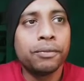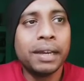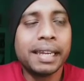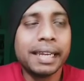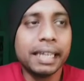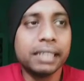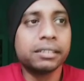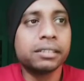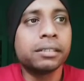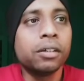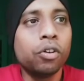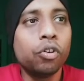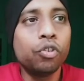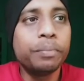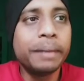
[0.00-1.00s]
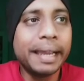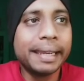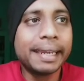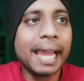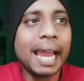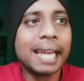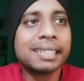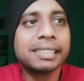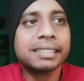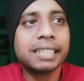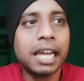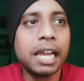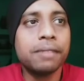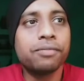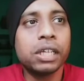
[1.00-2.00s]
whereas Uber at
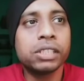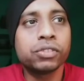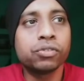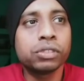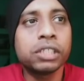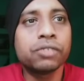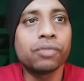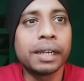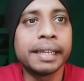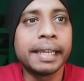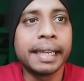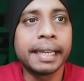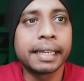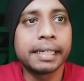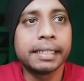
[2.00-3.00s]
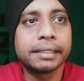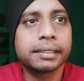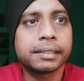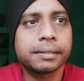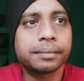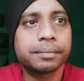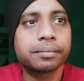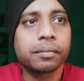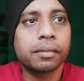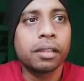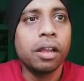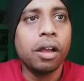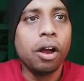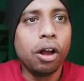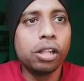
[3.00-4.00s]
that time was using only English.
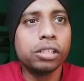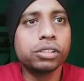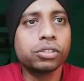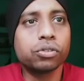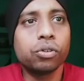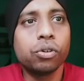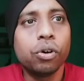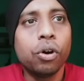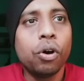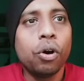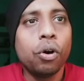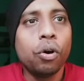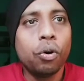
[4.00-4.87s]
Also,